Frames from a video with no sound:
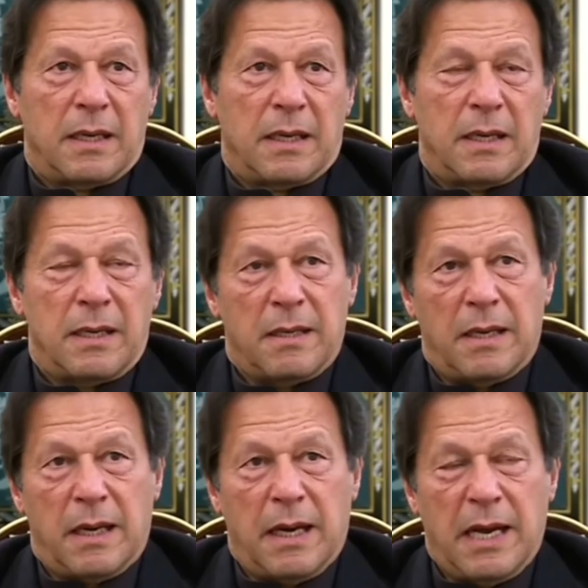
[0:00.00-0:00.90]

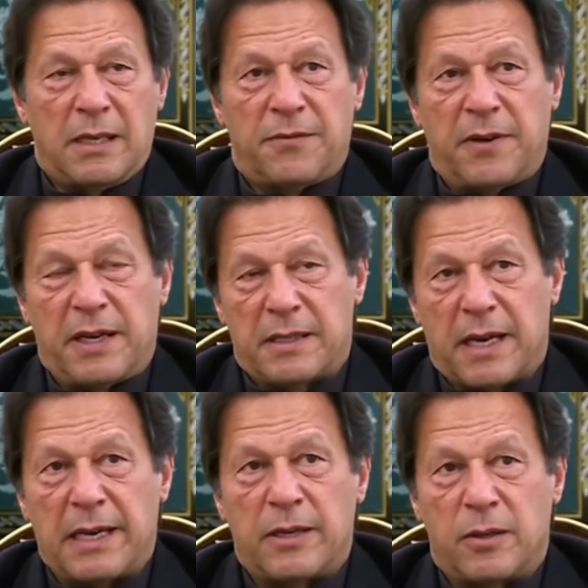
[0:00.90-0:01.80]
As far as
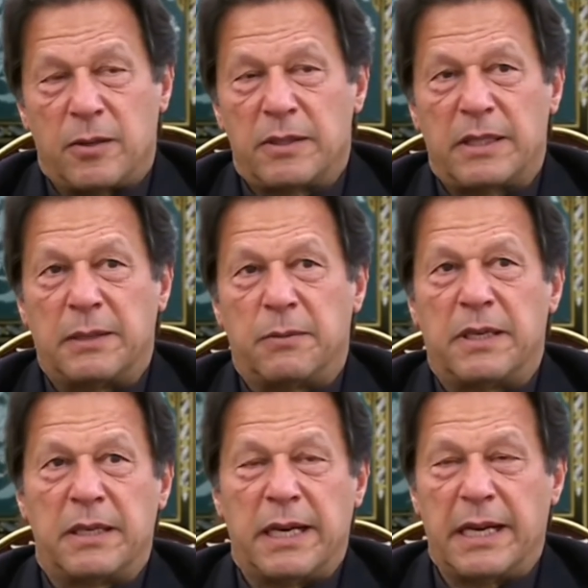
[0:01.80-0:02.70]
I know, they
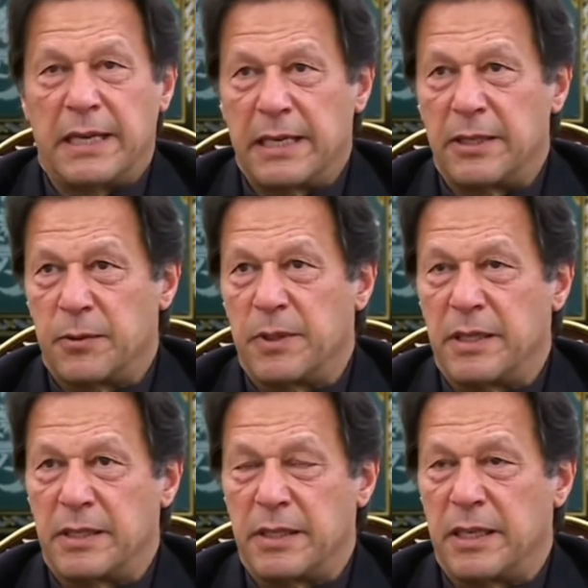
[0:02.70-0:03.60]
were heading
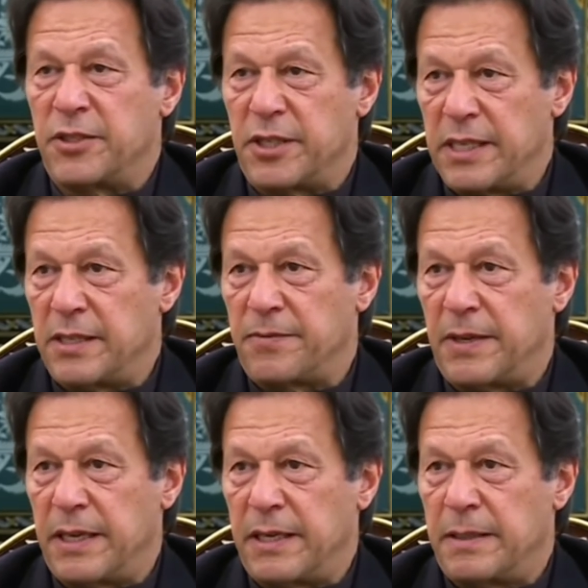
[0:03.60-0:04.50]
towards a
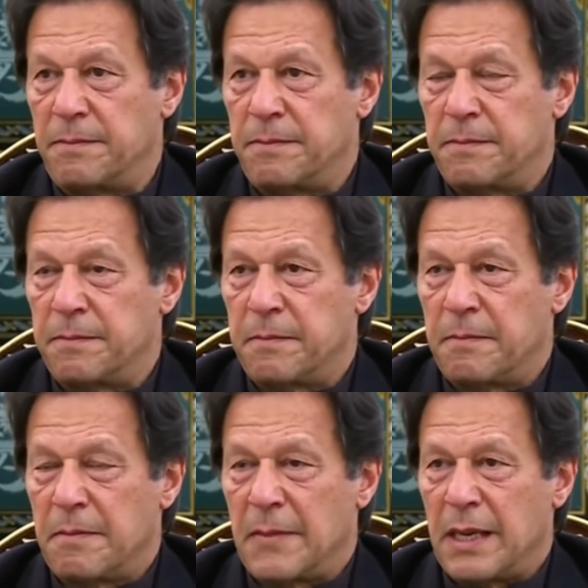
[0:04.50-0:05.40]
ceasefire.
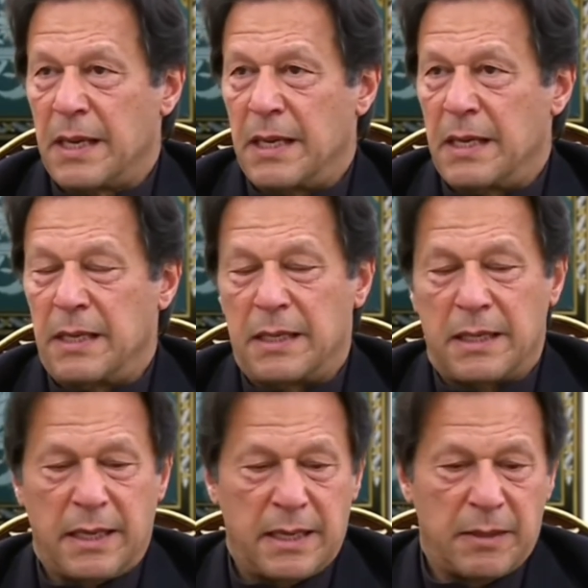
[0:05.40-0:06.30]

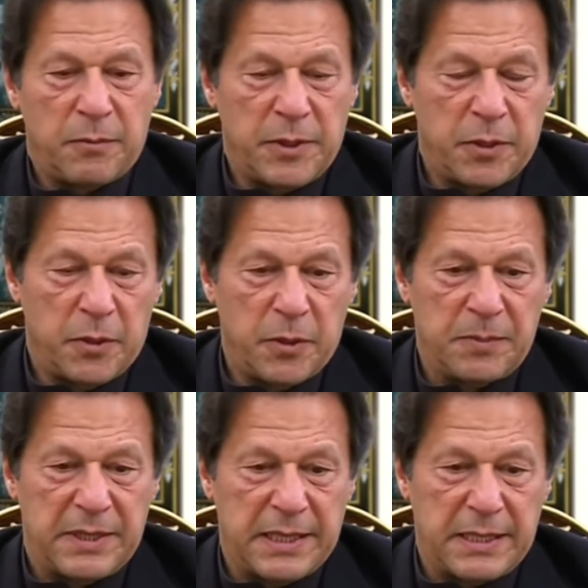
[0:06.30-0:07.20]
And we
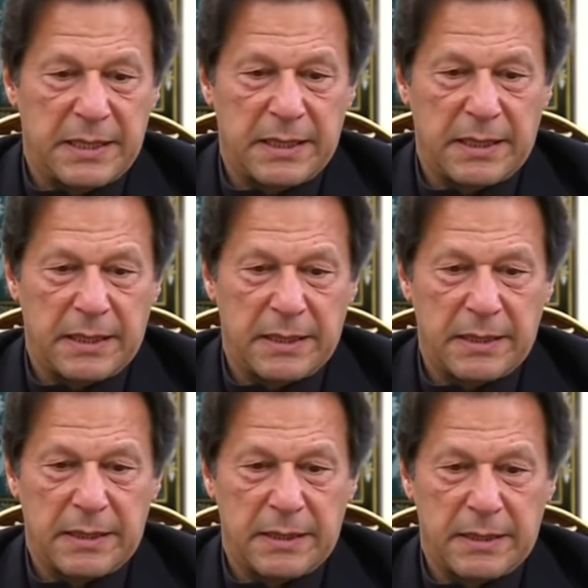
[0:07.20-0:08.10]
hope that
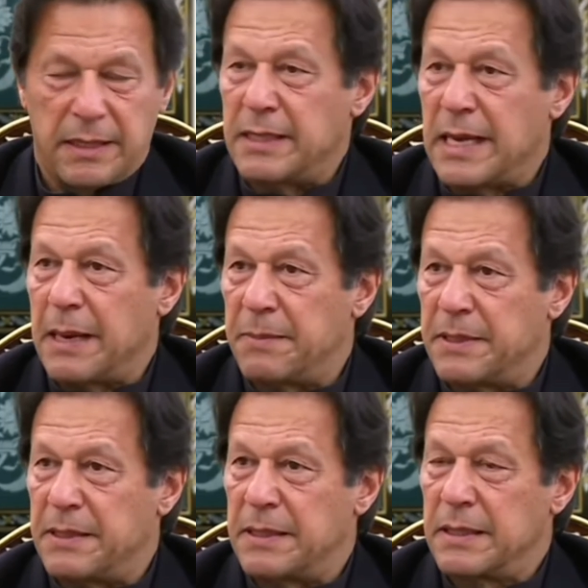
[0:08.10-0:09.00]
this
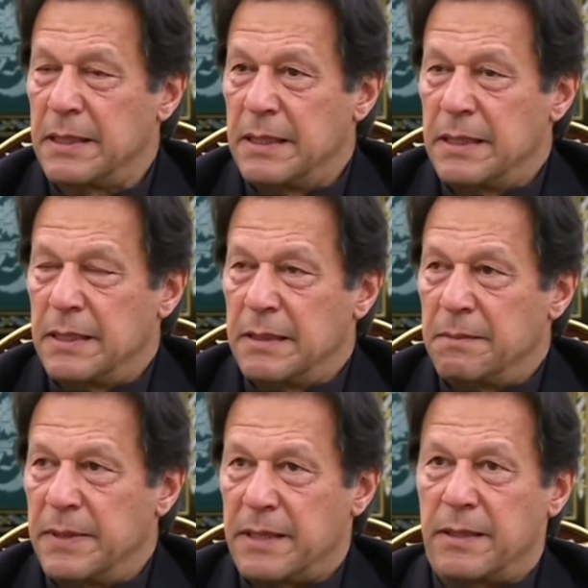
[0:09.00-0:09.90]
happens,
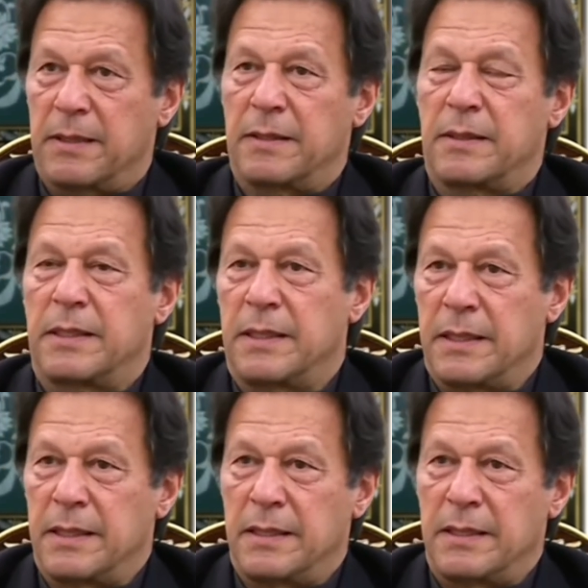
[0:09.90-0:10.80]
because
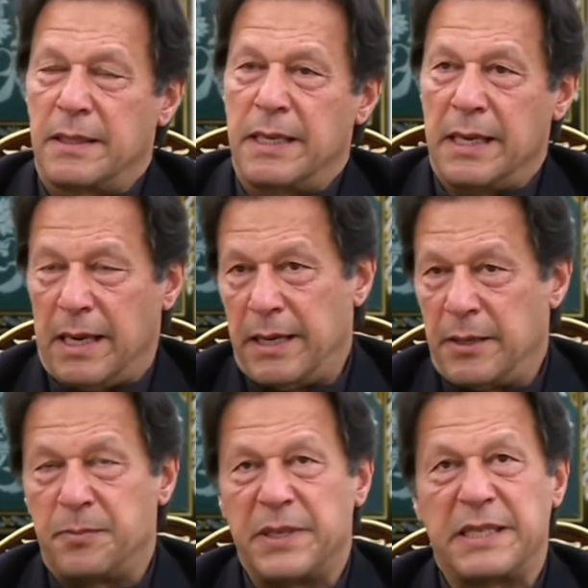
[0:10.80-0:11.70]
I
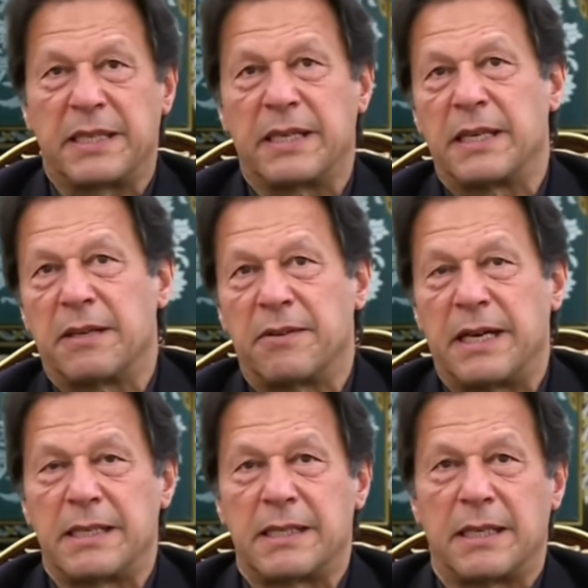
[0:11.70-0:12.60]
repeat again,
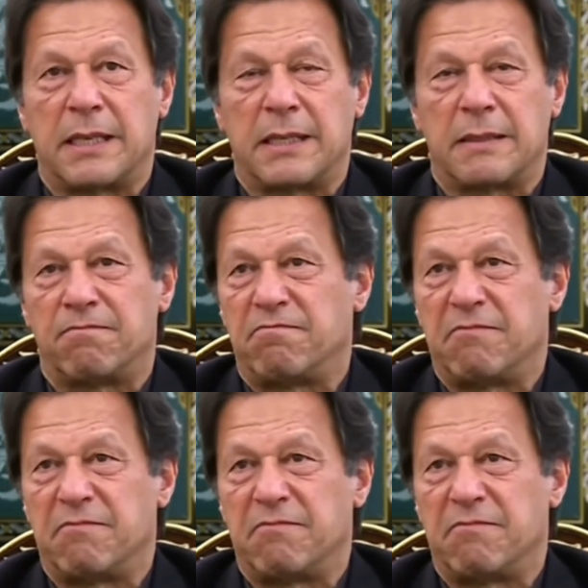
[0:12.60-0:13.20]
Afghanistan